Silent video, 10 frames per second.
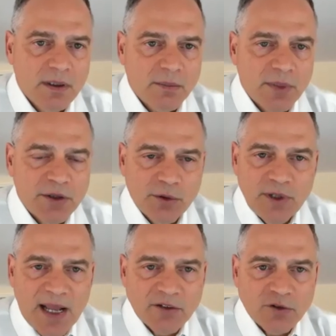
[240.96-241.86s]
But through
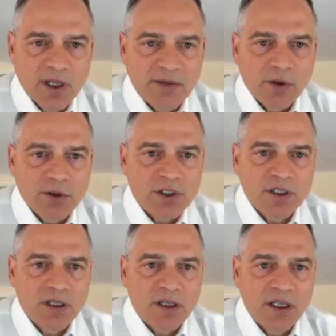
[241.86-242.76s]
natural
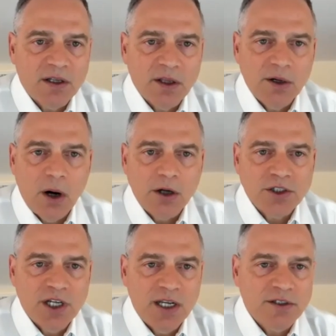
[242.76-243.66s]
evolution, there, there are
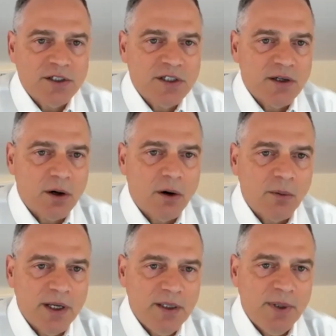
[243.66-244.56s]
changes that are
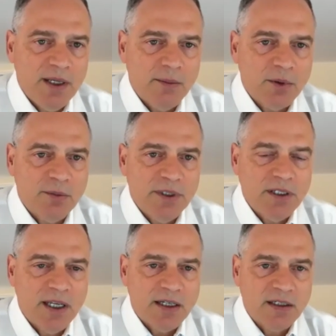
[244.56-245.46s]
already being able to be
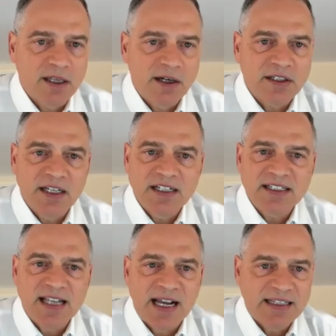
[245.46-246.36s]
detected. There, it is
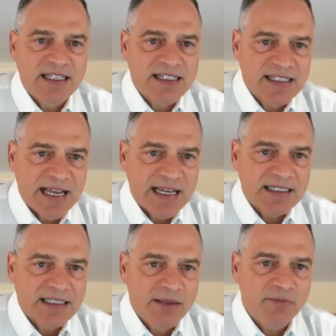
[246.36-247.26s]
not the exact
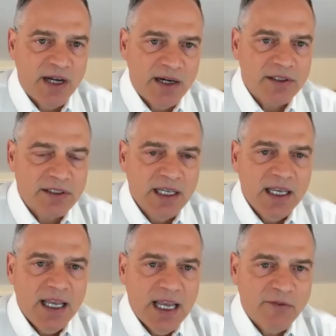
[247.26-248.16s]
same virus
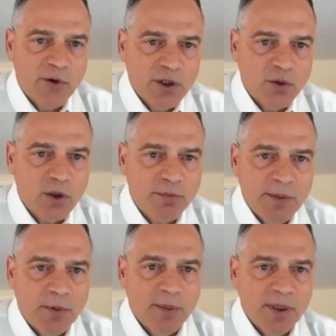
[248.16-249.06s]
everywhere in the world.
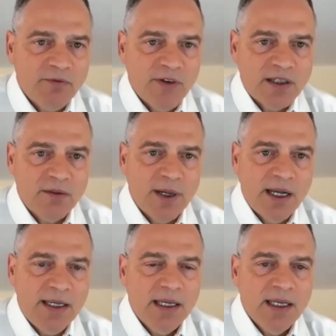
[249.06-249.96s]
People are being infected
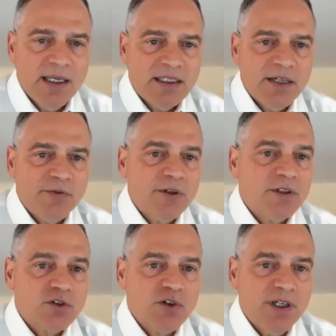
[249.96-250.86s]
by different
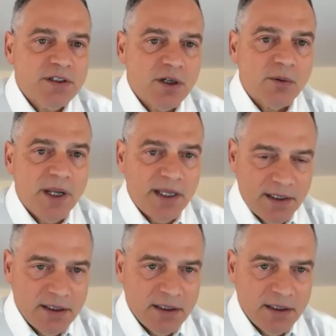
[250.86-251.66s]
strains already.